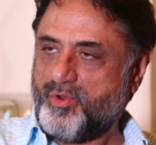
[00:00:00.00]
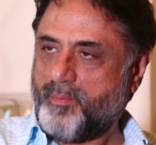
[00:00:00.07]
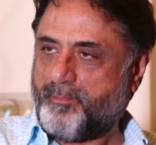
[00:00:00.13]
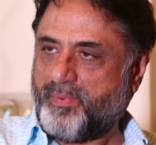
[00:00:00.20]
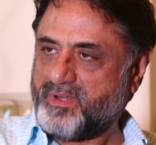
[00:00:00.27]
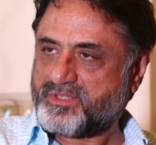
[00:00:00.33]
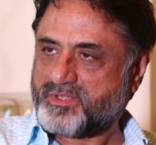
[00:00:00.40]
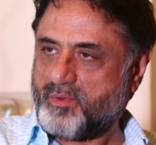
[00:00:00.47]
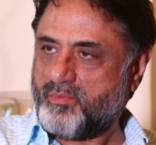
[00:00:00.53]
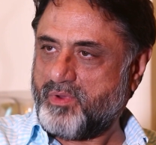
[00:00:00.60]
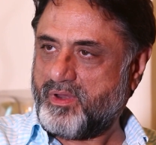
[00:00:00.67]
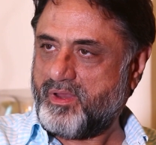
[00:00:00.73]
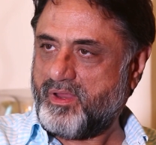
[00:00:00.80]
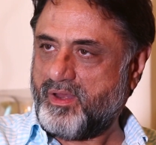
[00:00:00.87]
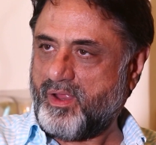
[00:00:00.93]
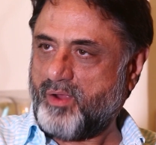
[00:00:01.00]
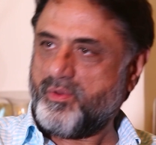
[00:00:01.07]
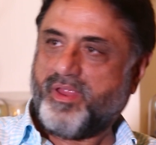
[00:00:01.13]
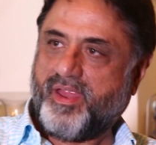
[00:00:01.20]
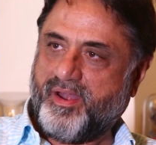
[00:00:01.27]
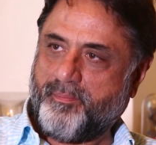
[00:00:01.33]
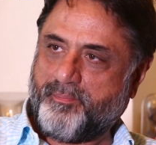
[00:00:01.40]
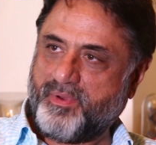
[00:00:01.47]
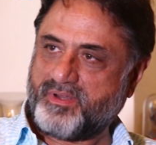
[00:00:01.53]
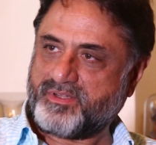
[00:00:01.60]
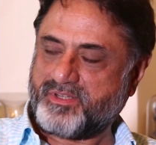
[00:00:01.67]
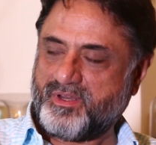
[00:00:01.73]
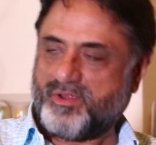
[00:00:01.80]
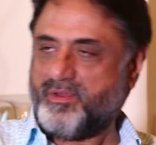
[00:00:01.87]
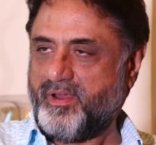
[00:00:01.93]
you punch someone and how do you get a punch
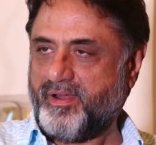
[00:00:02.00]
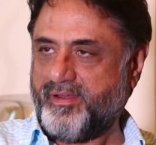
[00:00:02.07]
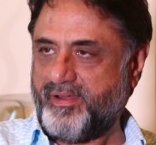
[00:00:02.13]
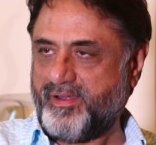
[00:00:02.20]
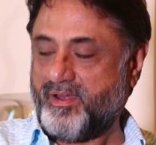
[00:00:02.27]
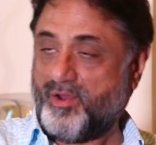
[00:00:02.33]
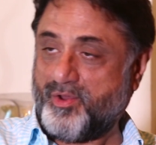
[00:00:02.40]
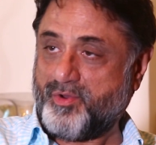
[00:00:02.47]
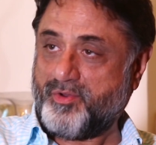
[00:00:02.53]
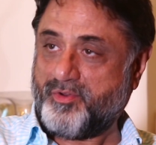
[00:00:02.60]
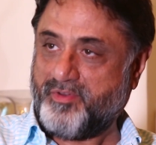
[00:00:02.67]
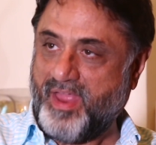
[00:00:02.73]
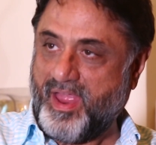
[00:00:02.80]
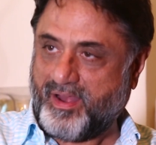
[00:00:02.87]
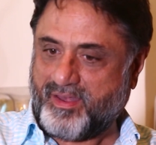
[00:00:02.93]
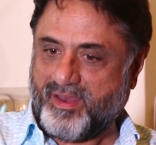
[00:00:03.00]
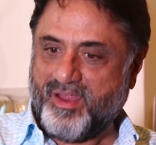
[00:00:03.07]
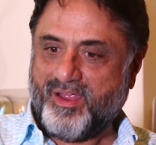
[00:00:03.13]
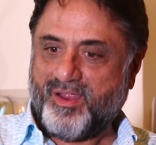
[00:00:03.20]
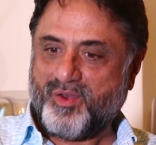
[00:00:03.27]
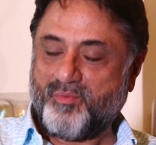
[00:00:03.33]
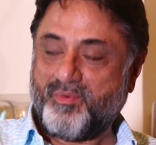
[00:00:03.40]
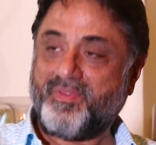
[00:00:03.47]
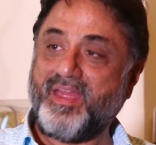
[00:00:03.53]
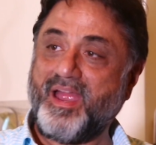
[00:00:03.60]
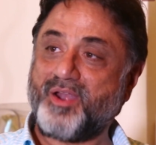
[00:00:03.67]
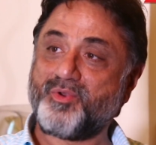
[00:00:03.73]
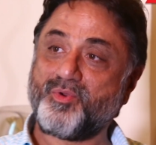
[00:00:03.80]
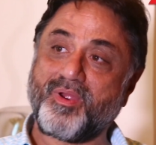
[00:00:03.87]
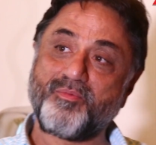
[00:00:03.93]
and how you get hit and how you're going to react? And when they
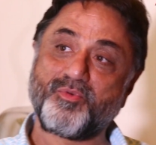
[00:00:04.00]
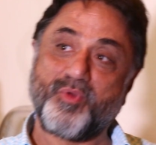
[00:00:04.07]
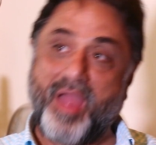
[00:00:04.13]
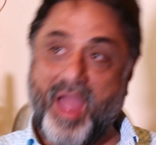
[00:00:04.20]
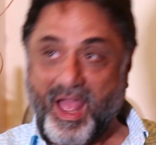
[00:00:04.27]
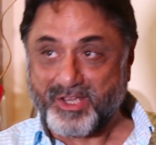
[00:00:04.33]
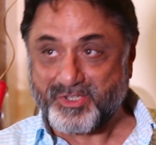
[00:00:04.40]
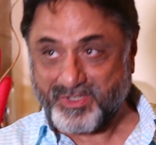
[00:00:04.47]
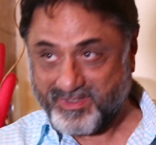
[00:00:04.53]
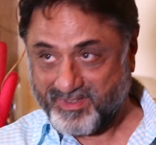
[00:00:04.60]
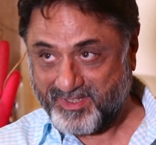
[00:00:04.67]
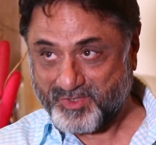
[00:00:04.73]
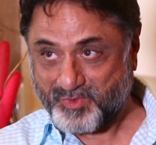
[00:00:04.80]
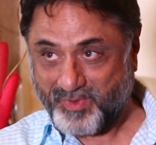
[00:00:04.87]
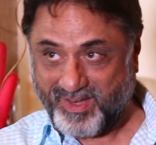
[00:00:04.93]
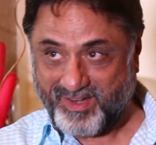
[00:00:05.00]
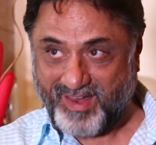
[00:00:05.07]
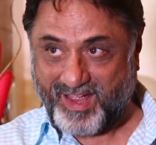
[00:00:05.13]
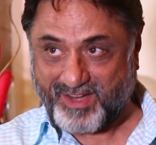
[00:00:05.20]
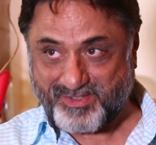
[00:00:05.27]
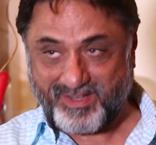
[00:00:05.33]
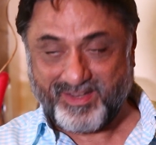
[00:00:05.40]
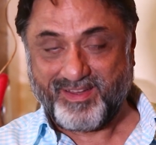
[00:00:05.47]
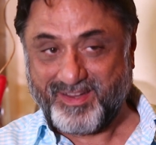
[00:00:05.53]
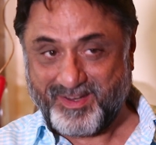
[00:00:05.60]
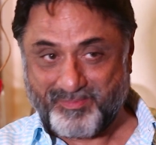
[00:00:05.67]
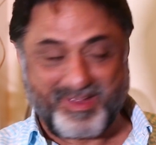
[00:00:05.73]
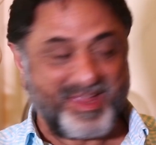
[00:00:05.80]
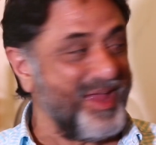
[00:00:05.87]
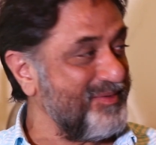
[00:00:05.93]
had to come to action is when actually it
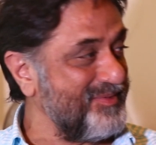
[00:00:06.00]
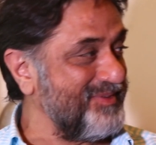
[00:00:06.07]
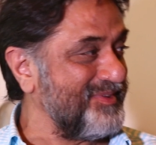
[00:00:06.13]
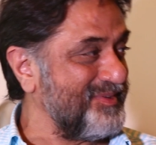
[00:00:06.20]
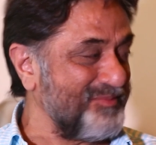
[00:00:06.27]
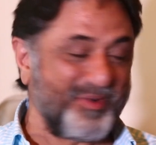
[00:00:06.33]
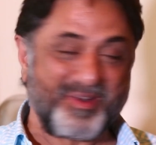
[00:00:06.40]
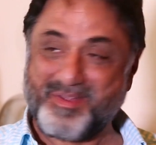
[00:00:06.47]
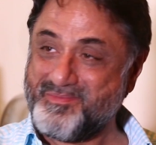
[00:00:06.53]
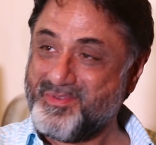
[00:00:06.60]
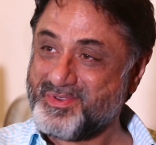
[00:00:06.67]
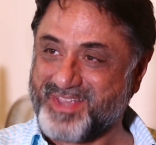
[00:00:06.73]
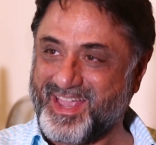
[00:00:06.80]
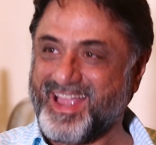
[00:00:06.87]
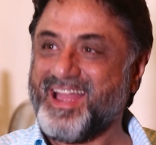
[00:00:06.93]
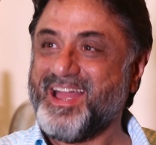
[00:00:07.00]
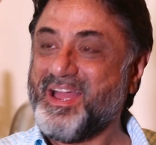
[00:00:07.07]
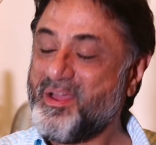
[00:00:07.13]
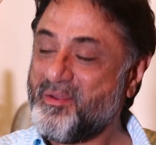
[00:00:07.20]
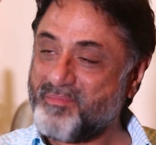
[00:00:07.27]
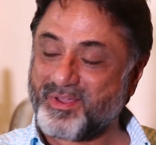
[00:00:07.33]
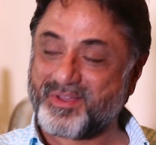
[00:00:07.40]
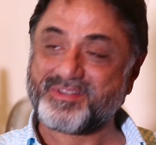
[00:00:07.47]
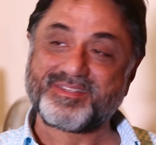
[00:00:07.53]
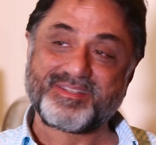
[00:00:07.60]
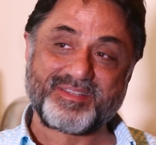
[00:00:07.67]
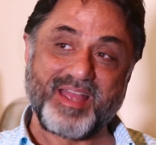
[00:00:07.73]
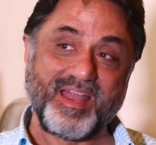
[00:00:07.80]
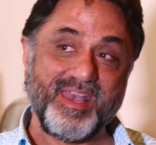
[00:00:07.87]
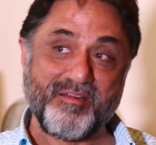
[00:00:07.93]
became even more amusing because
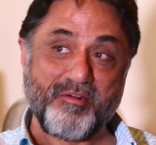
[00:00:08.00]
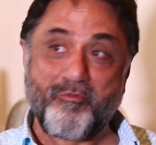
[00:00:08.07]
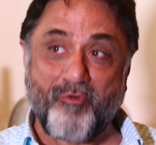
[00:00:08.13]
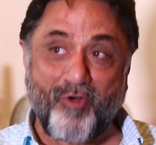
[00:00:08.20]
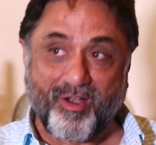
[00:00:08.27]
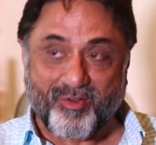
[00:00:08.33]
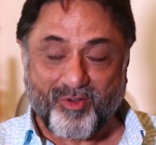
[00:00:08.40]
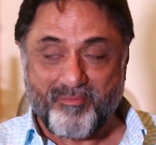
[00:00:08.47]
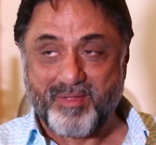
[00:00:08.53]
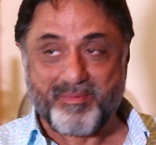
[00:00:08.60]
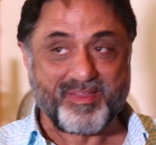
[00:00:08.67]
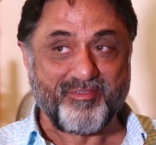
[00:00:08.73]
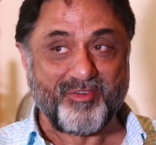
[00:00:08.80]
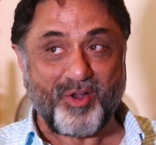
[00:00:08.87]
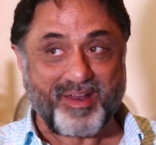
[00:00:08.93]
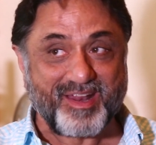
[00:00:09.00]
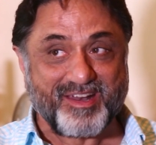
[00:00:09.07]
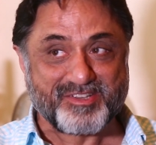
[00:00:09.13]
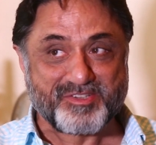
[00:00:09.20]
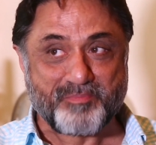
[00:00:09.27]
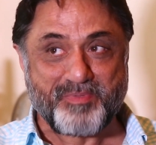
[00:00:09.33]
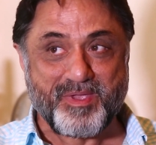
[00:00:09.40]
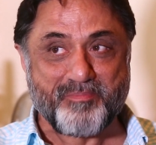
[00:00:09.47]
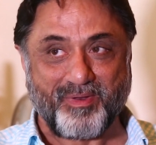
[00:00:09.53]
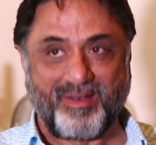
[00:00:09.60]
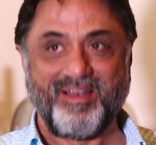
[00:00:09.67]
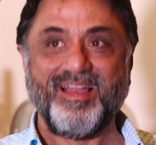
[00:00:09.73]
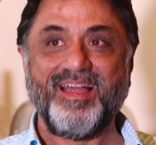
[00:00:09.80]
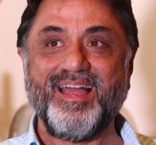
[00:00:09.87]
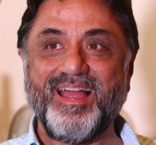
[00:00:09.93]
they had never fought or maybe they were not aggressive people.
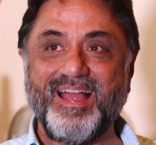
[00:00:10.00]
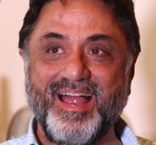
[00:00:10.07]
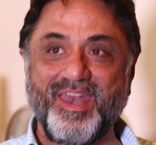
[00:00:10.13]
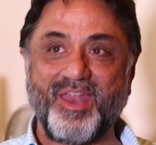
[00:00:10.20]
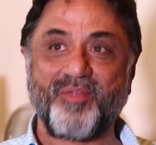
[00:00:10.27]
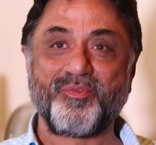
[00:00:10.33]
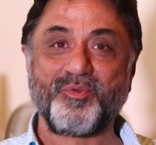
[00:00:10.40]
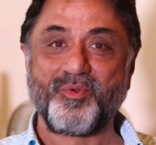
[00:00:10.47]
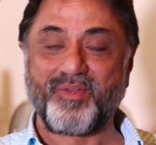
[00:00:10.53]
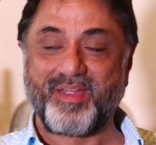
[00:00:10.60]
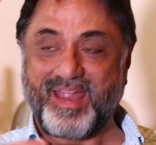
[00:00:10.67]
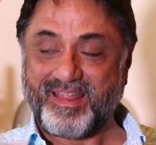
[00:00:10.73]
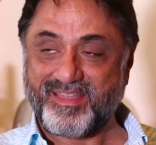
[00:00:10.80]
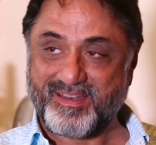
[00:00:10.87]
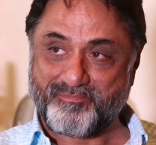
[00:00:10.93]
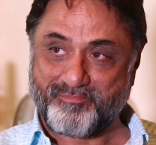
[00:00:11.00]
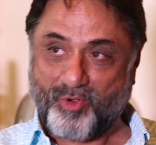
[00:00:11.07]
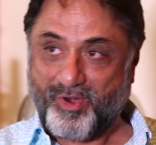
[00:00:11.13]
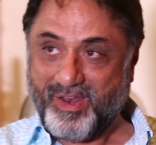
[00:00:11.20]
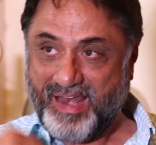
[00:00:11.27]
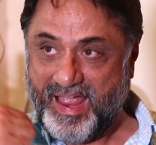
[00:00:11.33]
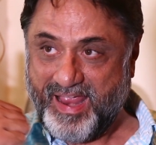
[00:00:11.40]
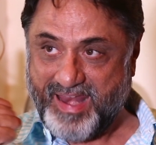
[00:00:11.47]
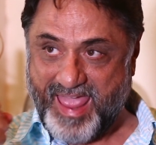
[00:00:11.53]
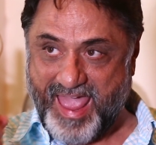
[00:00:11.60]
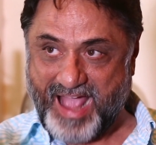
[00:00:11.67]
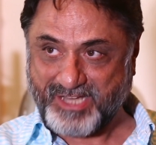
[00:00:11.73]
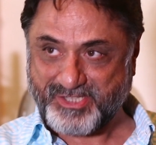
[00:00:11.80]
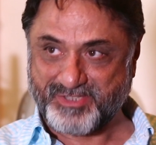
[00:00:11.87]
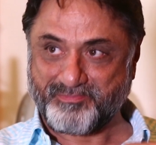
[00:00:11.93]
And now to get the body line
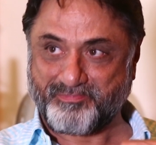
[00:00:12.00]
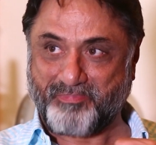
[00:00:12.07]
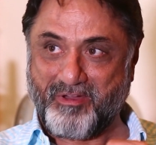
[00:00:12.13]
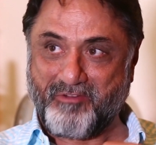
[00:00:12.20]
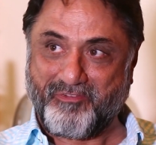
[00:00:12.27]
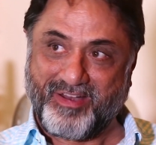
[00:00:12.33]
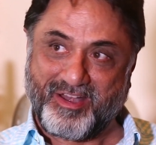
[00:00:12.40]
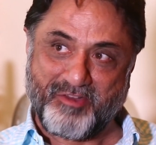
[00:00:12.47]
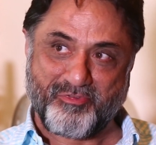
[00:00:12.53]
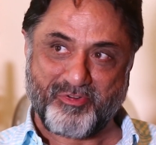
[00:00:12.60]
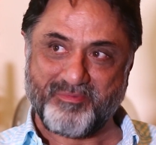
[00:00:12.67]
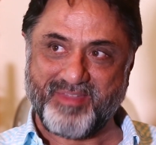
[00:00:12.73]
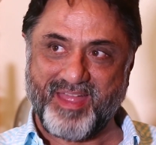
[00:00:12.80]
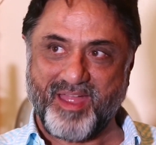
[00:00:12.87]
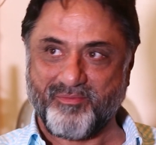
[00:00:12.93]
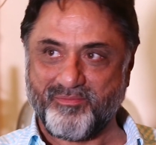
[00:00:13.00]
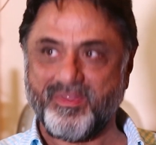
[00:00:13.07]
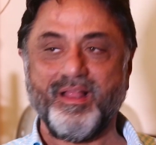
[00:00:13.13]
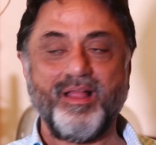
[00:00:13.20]
action perfectly from them,